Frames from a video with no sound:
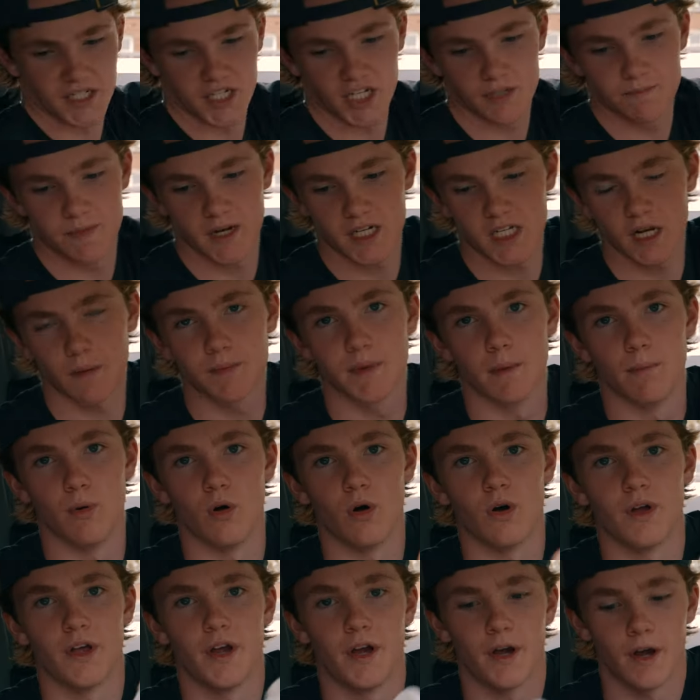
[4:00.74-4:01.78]
just picked up the
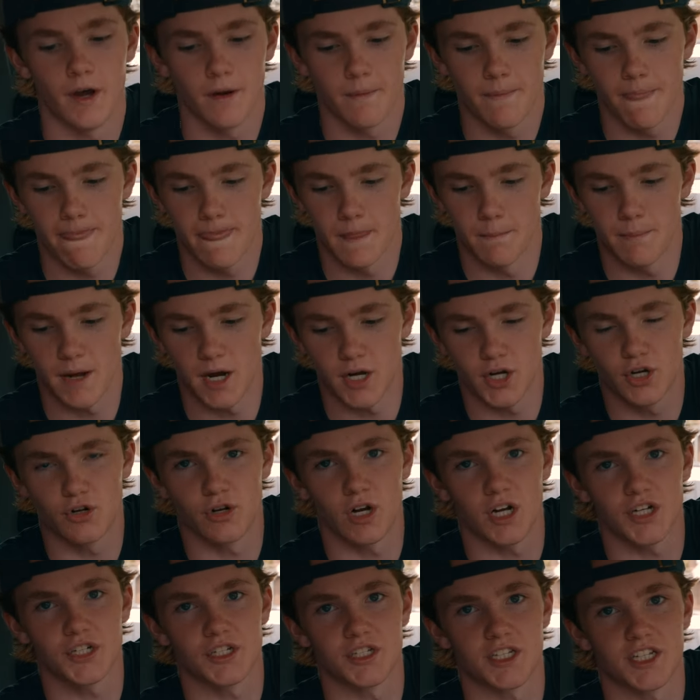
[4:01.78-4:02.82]
bowl here, about to
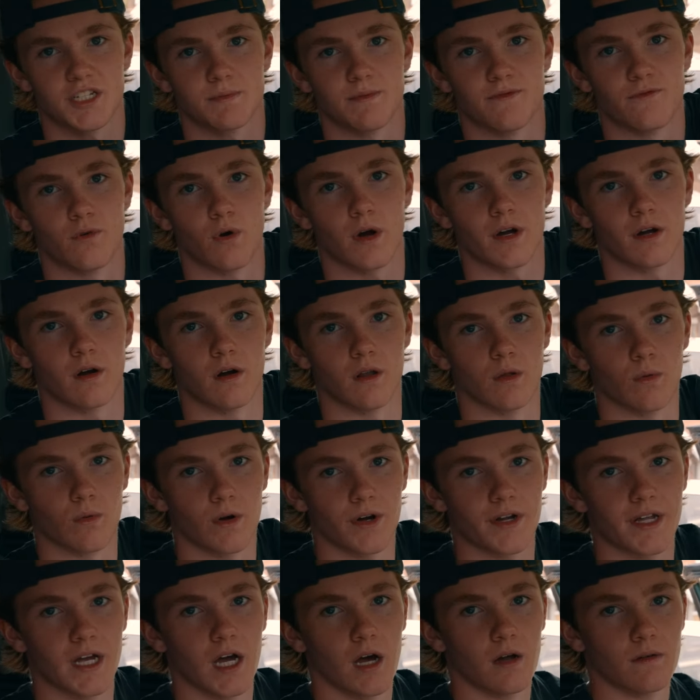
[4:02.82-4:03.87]
crush this before I go to the
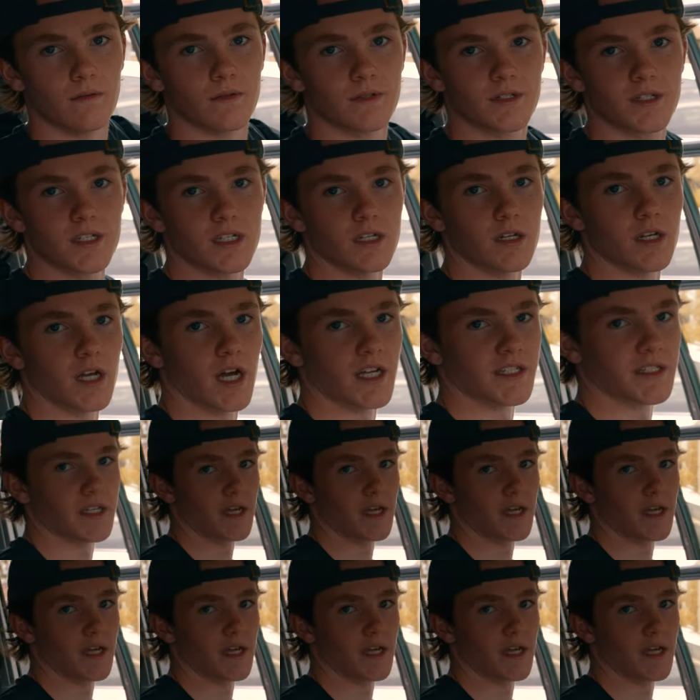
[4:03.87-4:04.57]
workout. See you guys